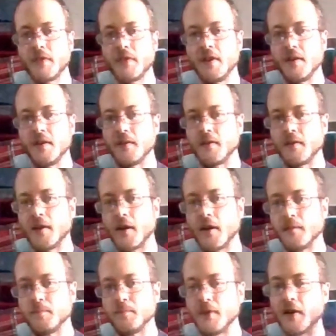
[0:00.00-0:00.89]
it
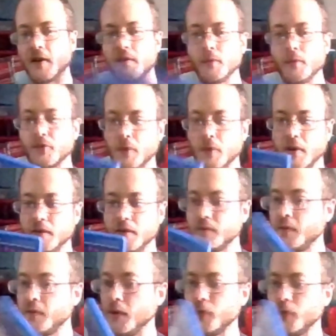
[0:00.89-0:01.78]
was great.
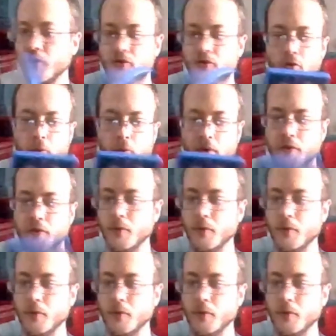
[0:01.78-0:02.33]
It was a short one, too.